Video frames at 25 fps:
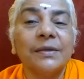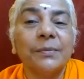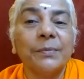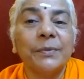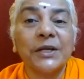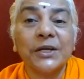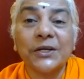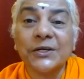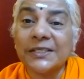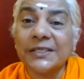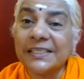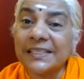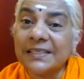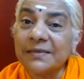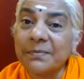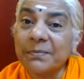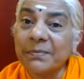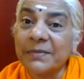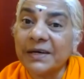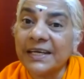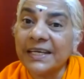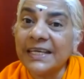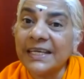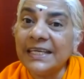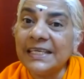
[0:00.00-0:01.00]
Because the
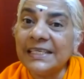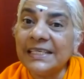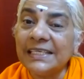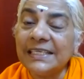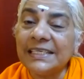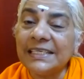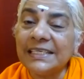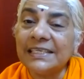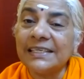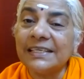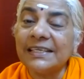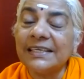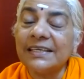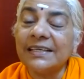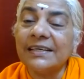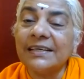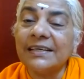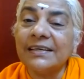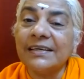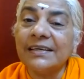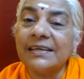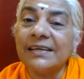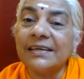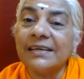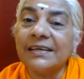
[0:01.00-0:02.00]
mind
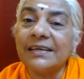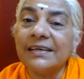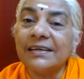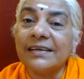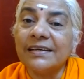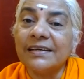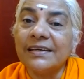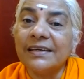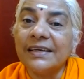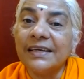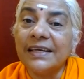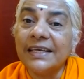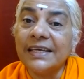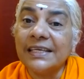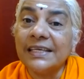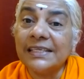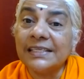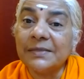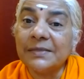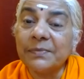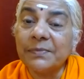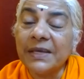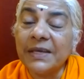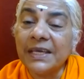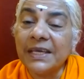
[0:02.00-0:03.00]

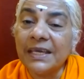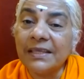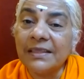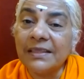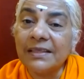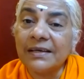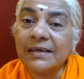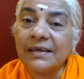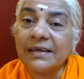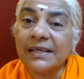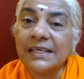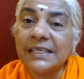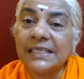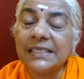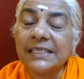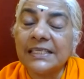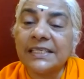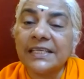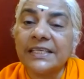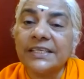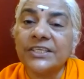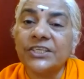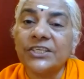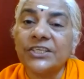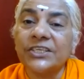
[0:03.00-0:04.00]
is making the eye
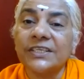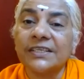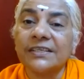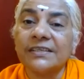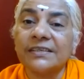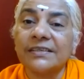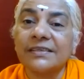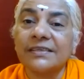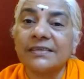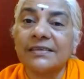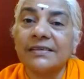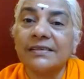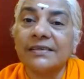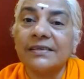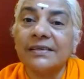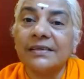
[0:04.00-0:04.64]
sentient.